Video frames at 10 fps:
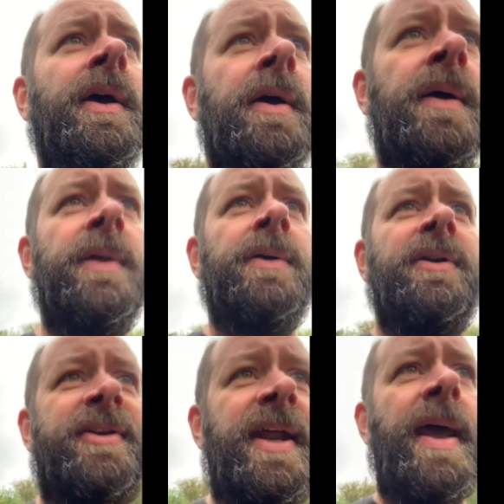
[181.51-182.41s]
that runs
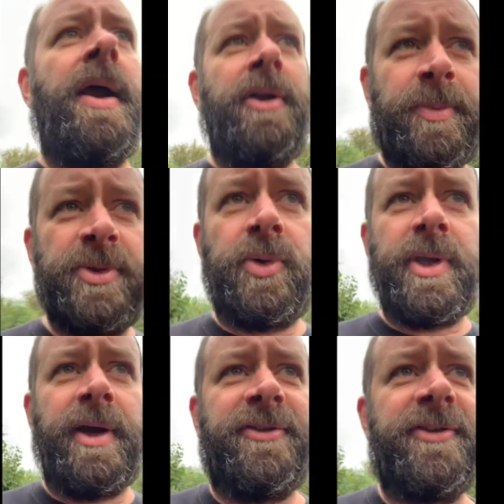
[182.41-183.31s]
down there. In the upper jaw, you've got
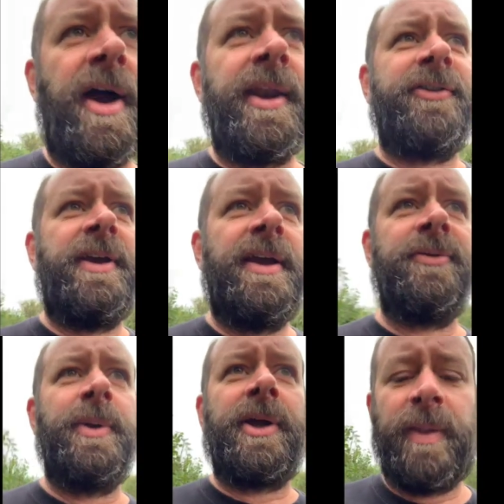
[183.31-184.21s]
your sinuses. We're
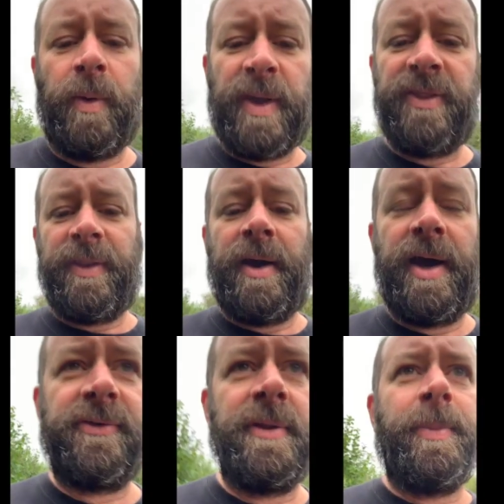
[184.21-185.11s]
looking at the width and the height of
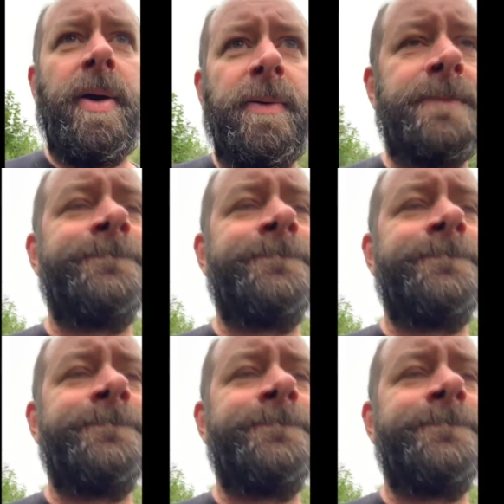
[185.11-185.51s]
the bone.